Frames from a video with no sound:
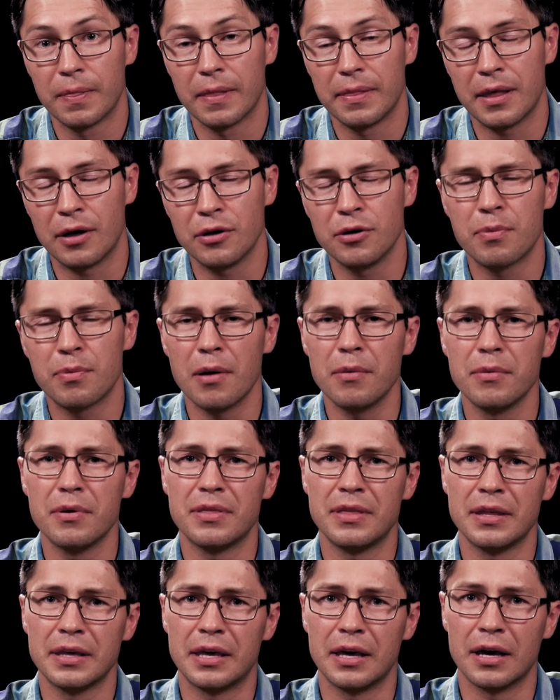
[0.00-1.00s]
Now, you're probably
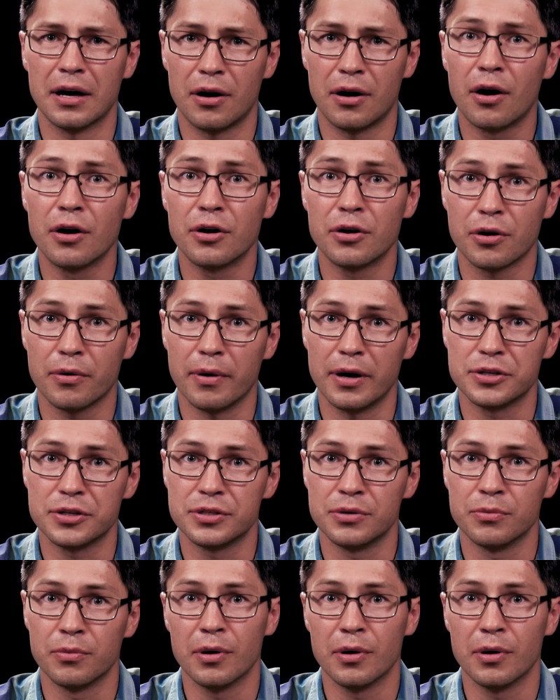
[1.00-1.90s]
thinking a harder question.